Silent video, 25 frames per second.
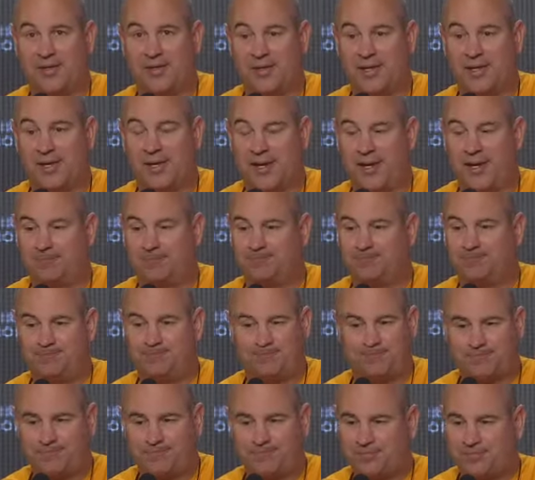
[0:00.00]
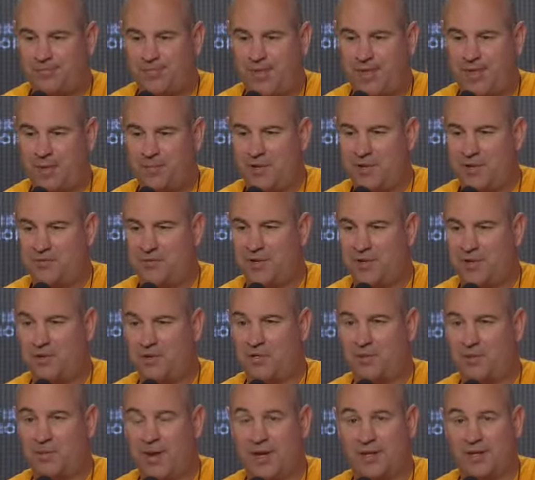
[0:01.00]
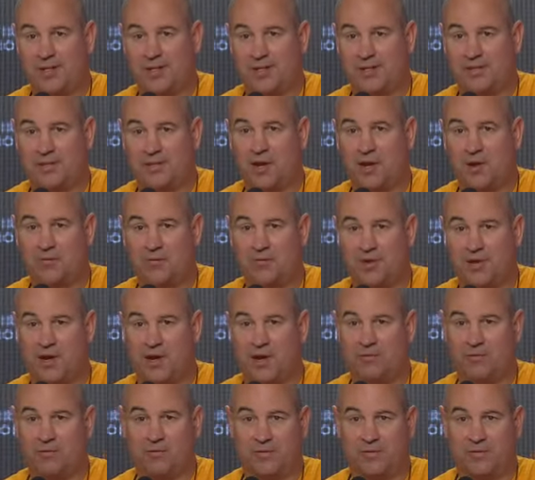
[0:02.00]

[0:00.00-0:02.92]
I mean, we've talked about this over and over.